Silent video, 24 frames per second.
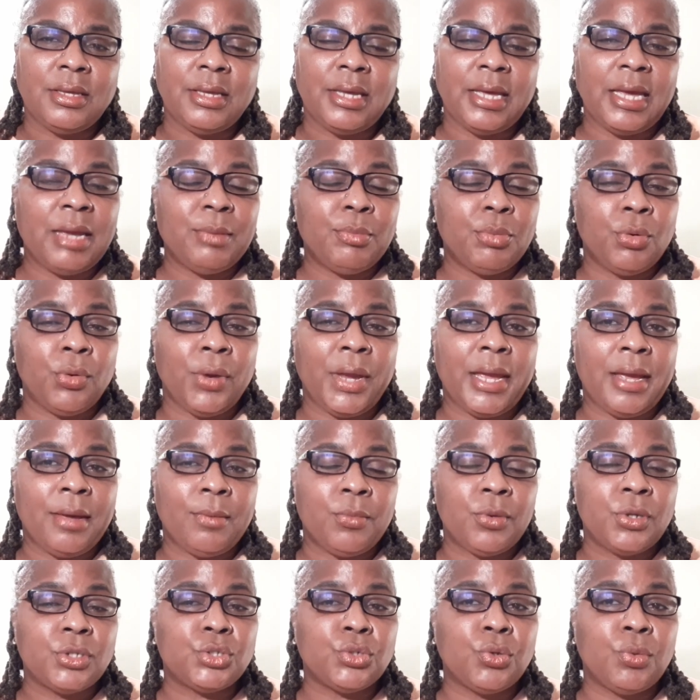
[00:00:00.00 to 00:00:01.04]

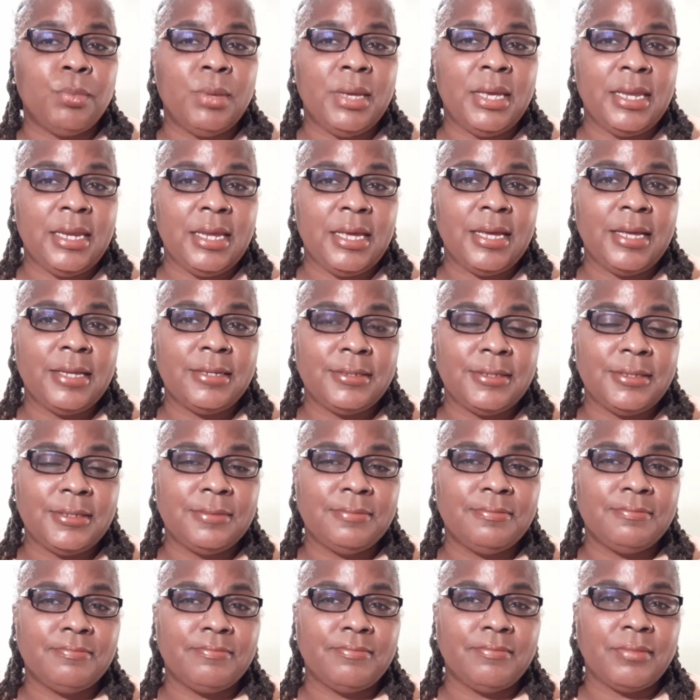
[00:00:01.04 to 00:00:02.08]
Abraham was obedient.
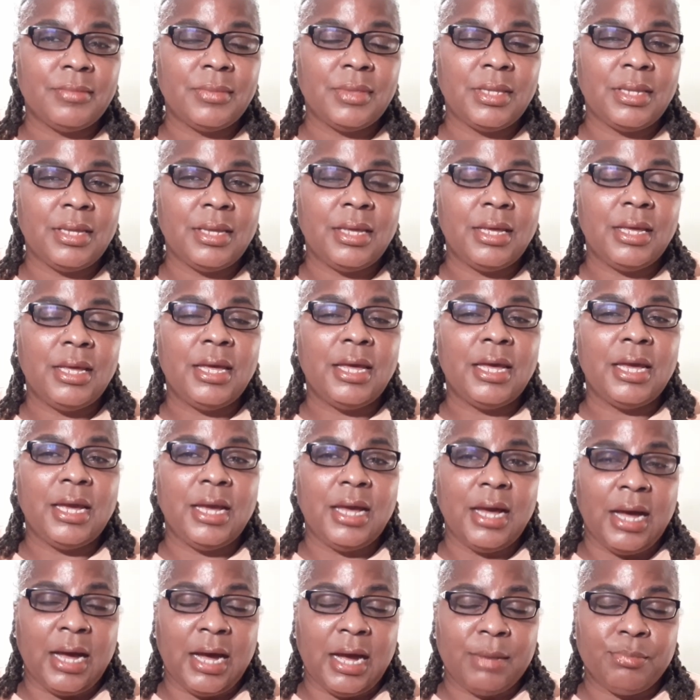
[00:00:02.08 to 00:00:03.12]

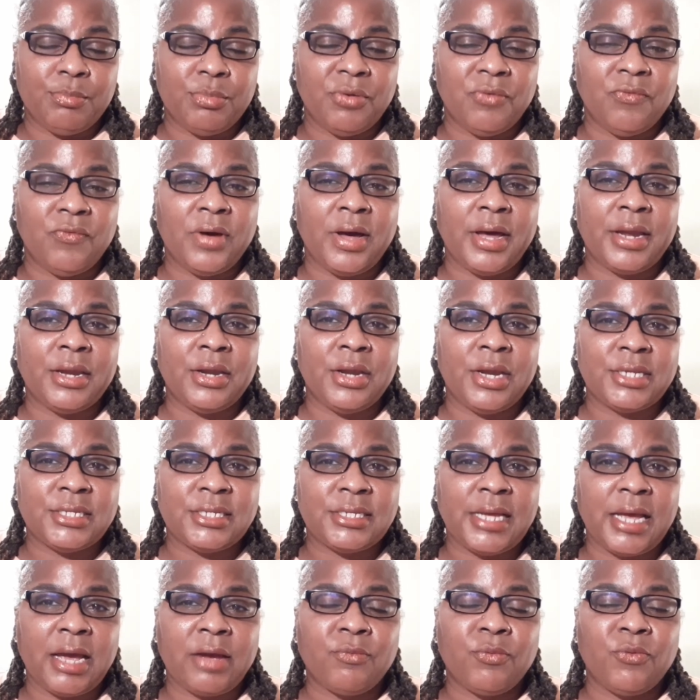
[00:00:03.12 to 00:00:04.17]
God provided a
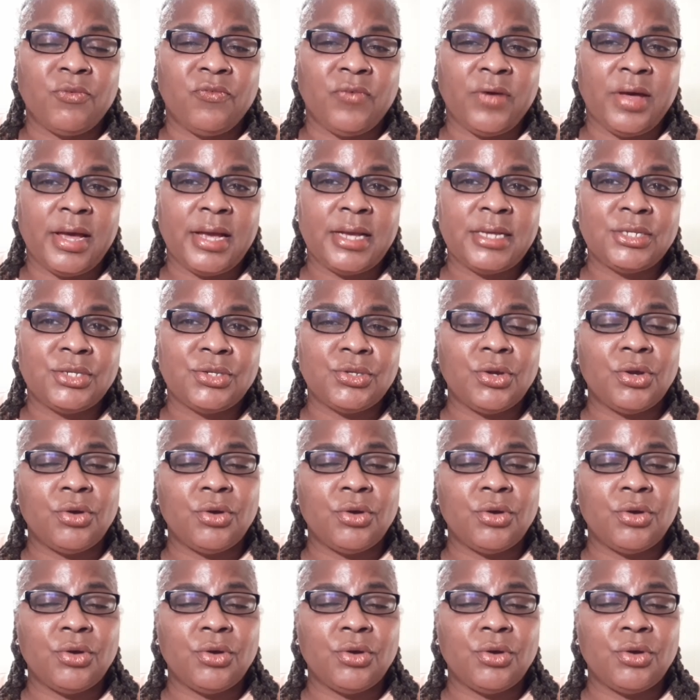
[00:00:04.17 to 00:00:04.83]
sacrifice.